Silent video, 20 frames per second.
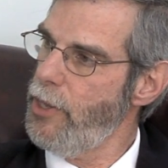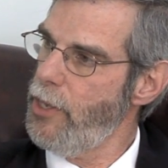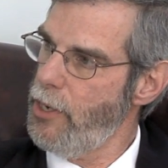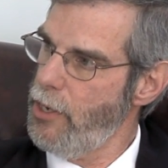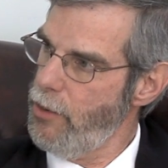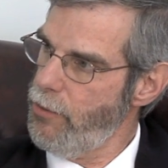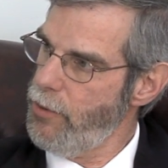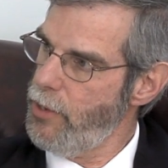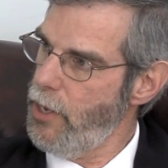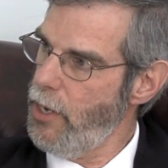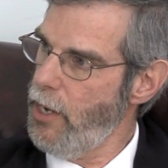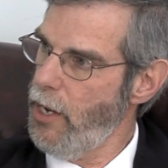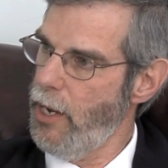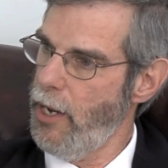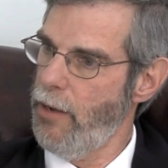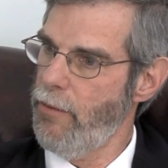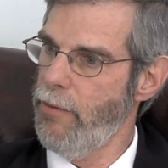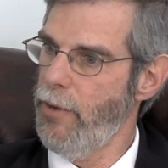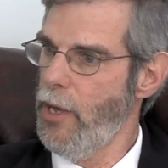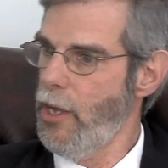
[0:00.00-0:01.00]
than if they
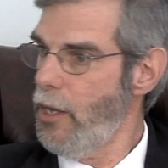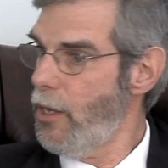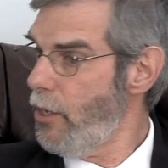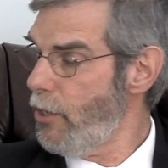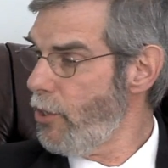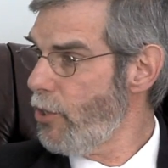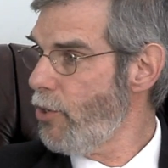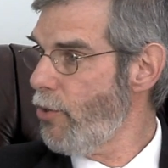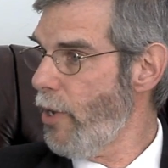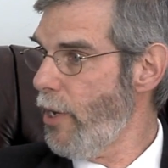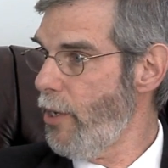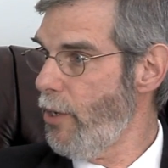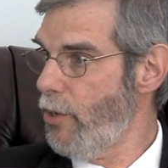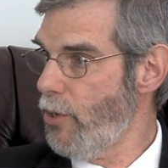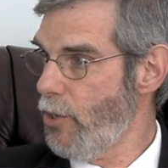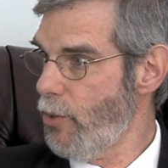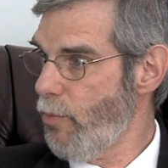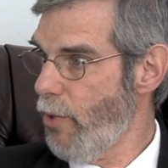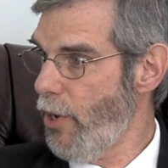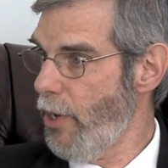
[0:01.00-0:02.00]
have a strain or
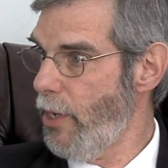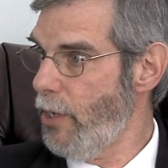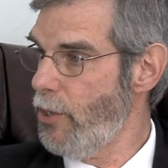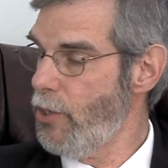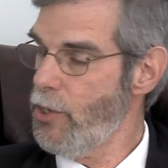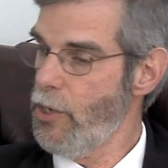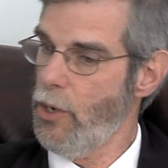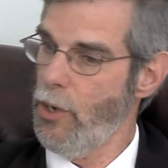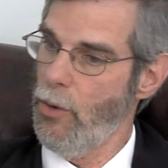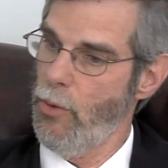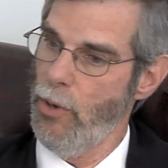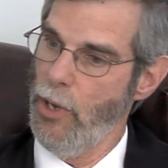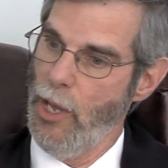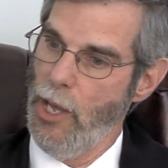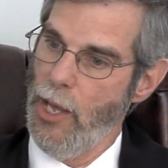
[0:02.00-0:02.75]
sprain. So